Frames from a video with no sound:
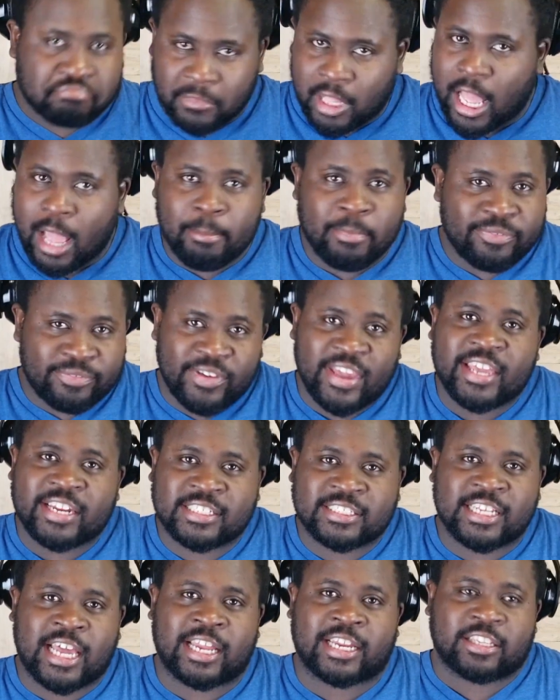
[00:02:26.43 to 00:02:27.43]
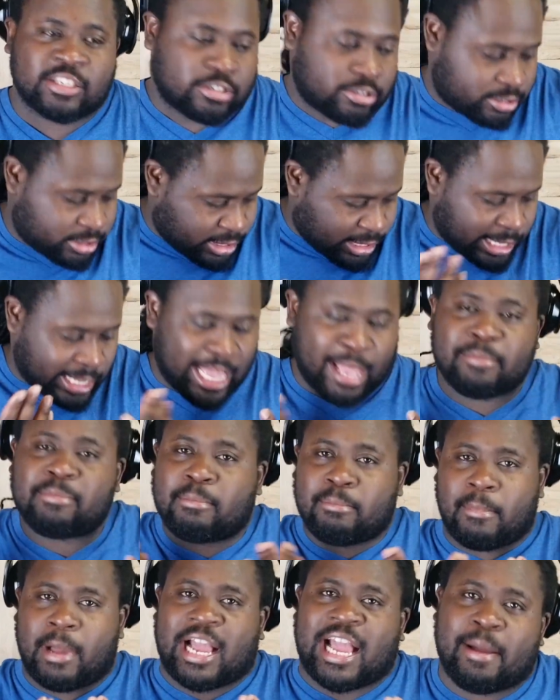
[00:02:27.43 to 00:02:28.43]
I'm a fan of Sonic. I got
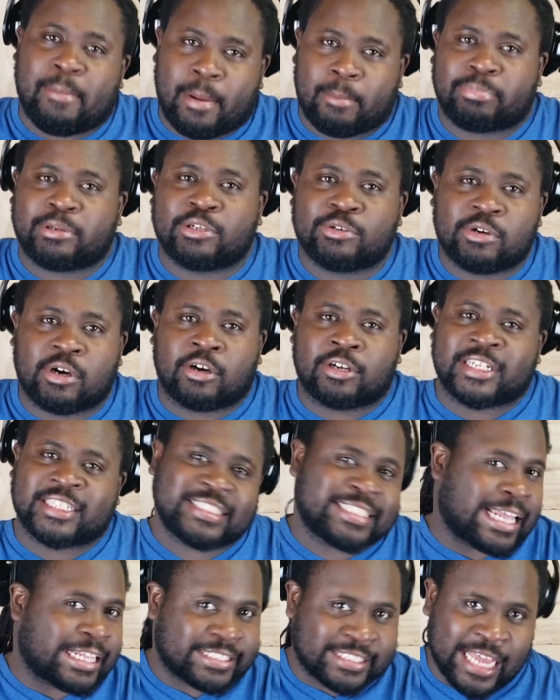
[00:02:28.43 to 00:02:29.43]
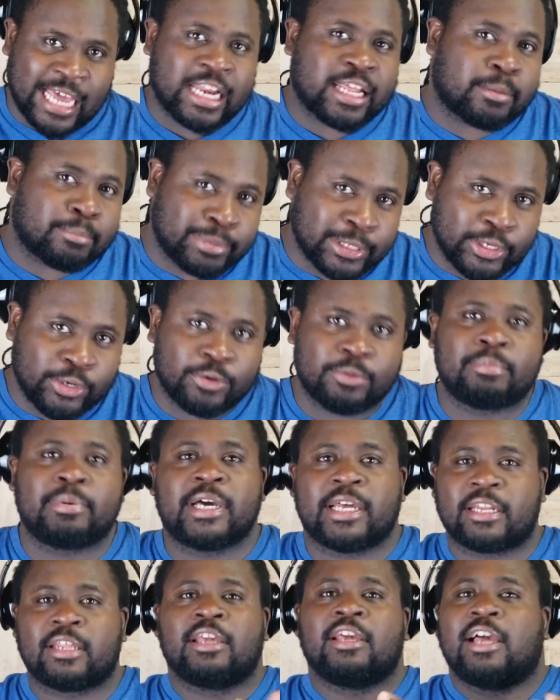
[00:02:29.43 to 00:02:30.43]
I got my blue on. It's not Sonic Blue,
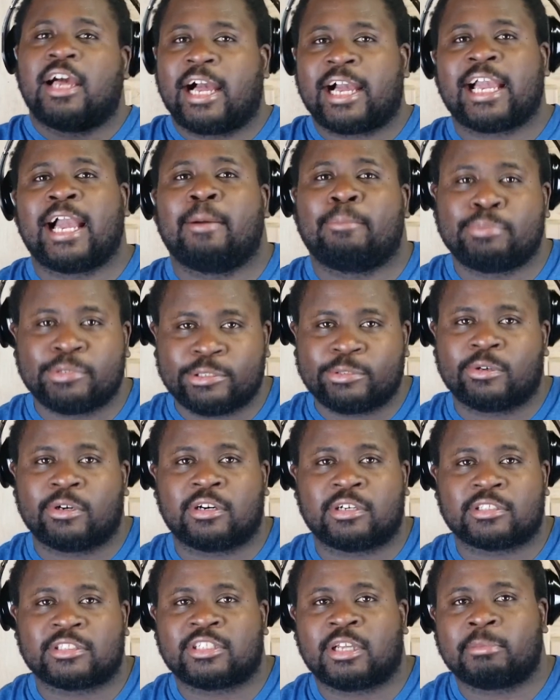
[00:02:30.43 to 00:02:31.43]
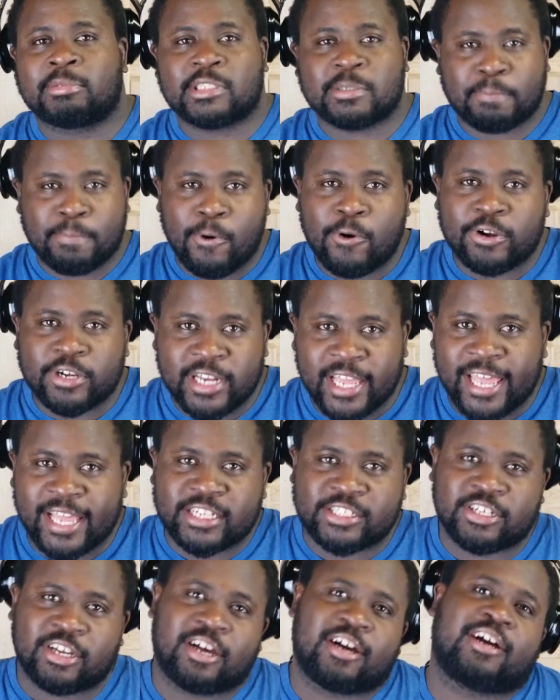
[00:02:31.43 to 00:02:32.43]
but I got blue on, so I'm supporting the
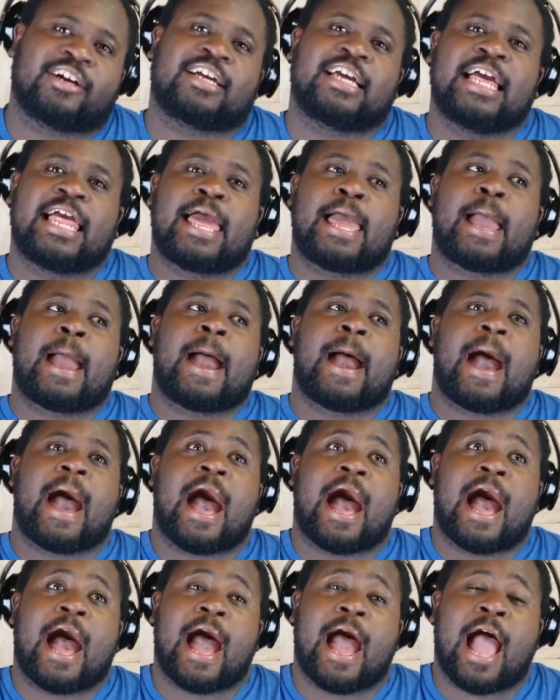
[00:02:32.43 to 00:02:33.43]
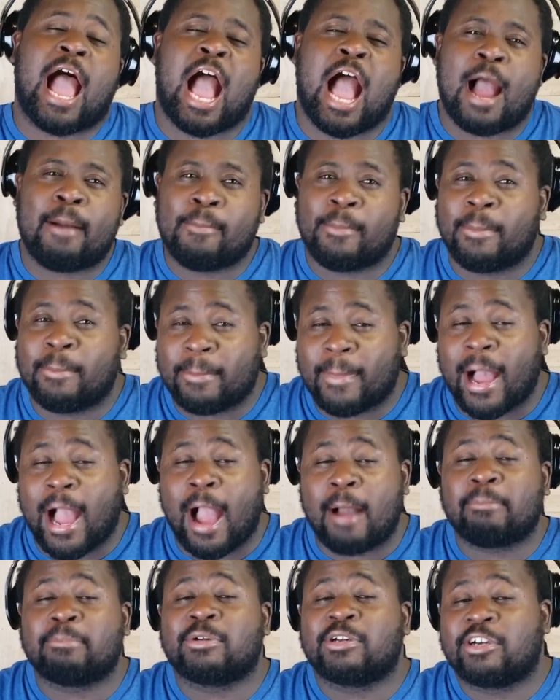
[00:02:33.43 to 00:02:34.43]
Hedgehog. I'm
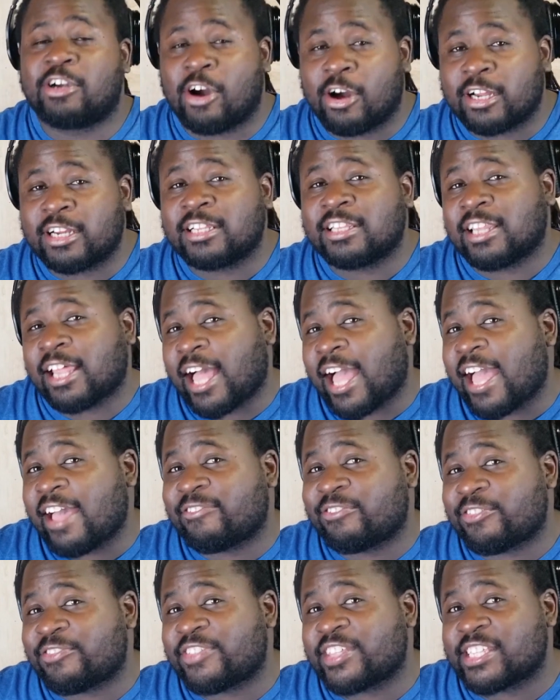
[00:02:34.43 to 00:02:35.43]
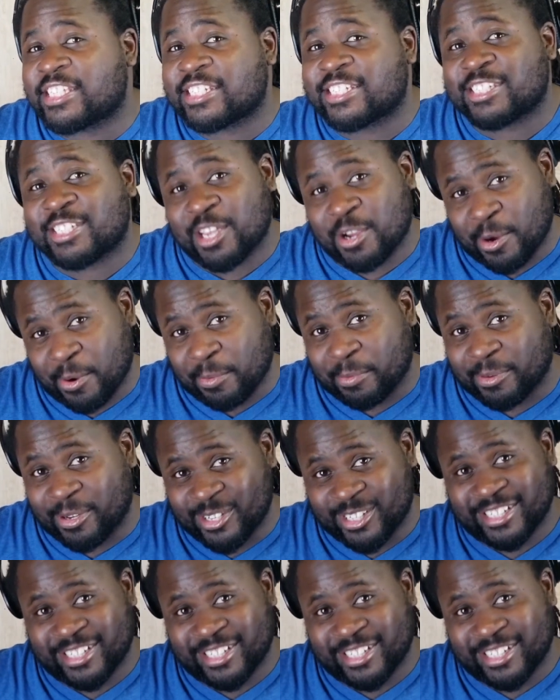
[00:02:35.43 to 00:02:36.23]
I'm gonna laugh if this is terrible.